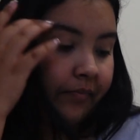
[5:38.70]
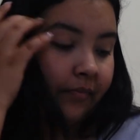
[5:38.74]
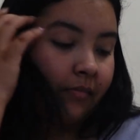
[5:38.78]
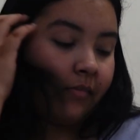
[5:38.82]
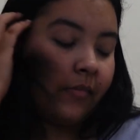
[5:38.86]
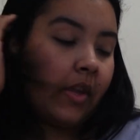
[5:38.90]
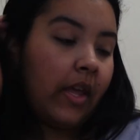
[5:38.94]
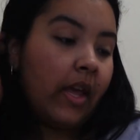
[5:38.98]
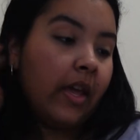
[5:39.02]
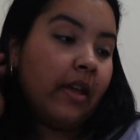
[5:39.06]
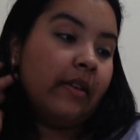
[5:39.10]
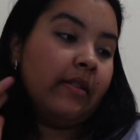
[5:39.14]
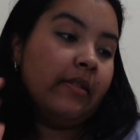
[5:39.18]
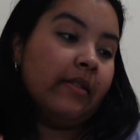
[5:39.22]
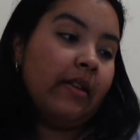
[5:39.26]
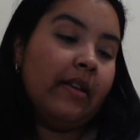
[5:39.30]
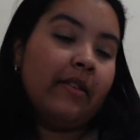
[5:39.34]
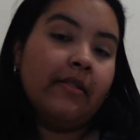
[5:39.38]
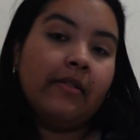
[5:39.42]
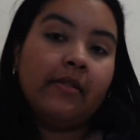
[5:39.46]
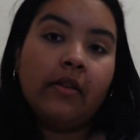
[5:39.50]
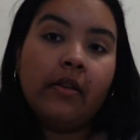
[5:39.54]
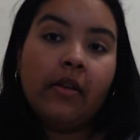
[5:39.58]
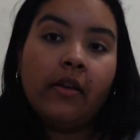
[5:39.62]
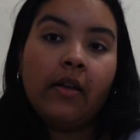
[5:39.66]
Okay, it
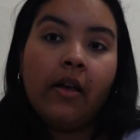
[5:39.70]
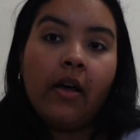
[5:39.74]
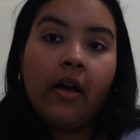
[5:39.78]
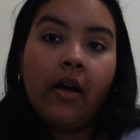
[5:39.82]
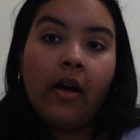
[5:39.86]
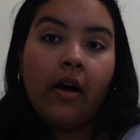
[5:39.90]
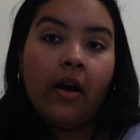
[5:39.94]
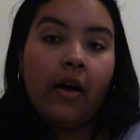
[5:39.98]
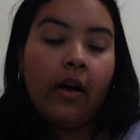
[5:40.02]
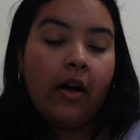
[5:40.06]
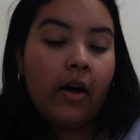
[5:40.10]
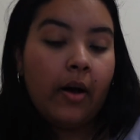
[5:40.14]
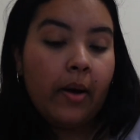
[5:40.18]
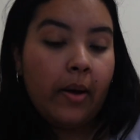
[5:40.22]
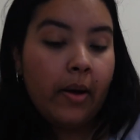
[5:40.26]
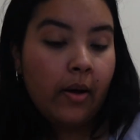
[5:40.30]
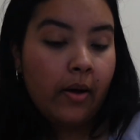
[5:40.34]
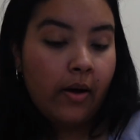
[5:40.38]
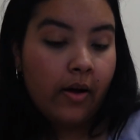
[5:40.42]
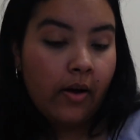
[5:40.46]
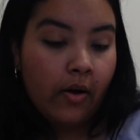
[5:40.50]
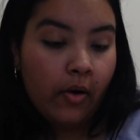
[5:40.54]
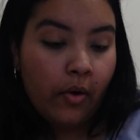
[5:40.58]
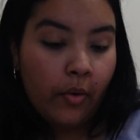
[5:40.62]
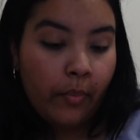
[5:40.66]
says,
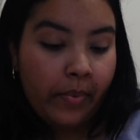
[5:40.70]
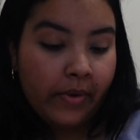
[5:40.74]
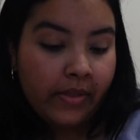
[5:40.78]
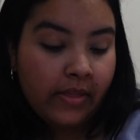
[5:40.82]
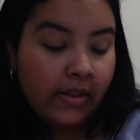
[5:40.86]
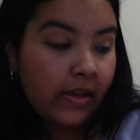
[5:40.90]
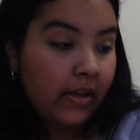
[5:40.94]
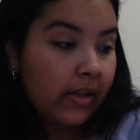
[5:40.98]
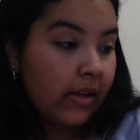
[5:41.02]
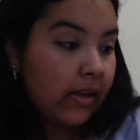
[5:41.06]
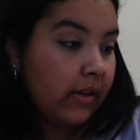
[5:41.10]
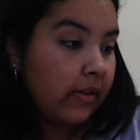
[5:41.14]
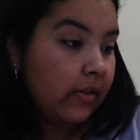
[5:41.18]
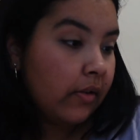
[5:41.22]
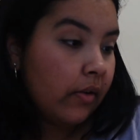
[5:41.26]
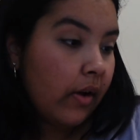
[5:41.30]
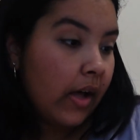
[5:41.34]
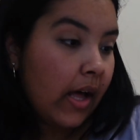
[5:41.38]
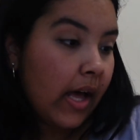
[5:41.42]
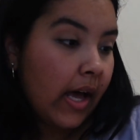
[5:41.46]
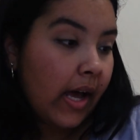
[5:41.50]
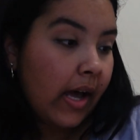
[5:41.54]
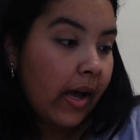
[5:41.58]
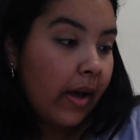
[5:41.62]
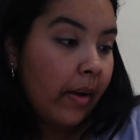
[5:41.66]
open the Kindle
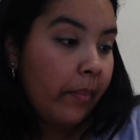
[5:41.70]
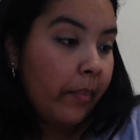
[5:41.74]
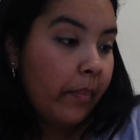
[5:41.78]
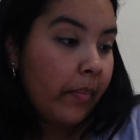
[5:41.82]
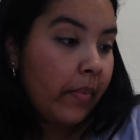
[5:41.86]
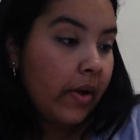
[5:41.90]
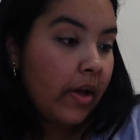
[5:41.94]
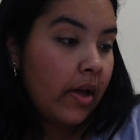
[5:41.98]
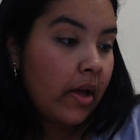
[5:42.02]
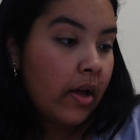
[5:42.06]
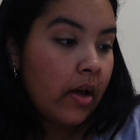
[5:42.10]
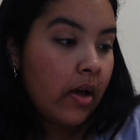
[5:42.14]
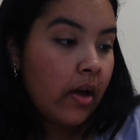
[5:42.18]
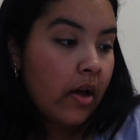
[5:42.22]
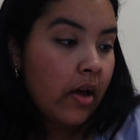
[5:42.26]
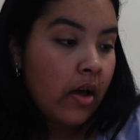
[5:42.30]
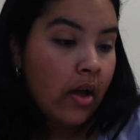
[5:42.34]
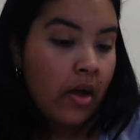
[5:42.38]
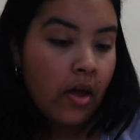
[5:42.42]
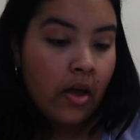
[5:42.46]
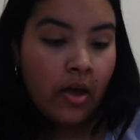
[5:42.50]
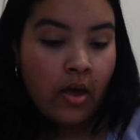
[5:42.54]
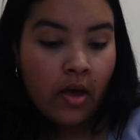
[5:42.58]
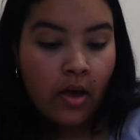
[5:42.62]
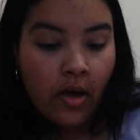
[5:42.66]
app
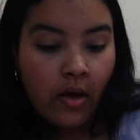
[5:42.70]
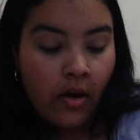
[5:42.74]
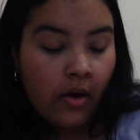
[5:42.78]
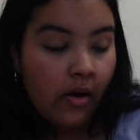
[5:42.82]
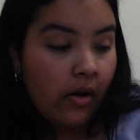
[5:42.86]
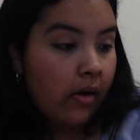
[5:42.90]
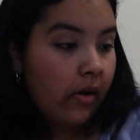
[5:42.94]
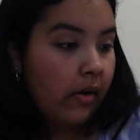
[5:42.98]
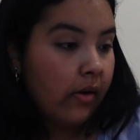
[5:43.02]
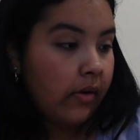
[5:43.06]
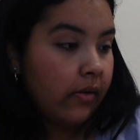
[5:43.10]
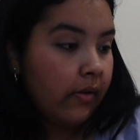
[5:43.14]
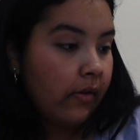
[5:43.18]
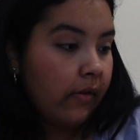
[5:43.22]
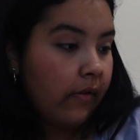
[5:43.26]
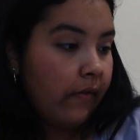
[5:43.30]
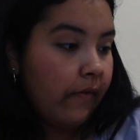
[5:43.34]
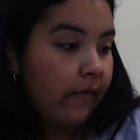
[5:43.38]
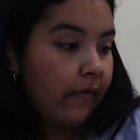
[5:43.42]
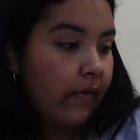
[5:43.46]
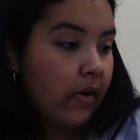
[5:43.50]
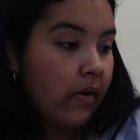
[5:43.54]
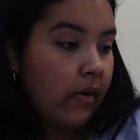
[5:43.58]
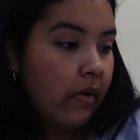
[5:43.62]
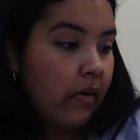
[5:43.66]
on your
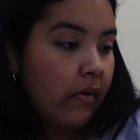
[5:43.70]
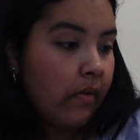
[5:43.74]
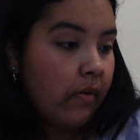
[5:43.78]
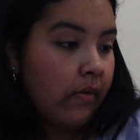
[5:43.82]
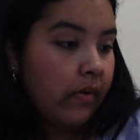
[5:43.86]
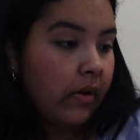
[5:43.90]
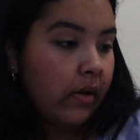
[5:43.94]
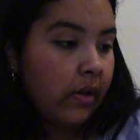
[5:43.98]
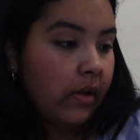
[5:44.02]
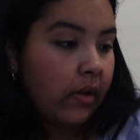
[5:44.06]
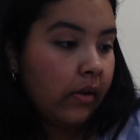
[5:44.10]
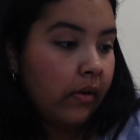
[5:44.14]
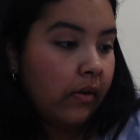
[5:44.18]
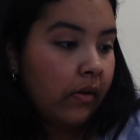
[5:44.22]
phone.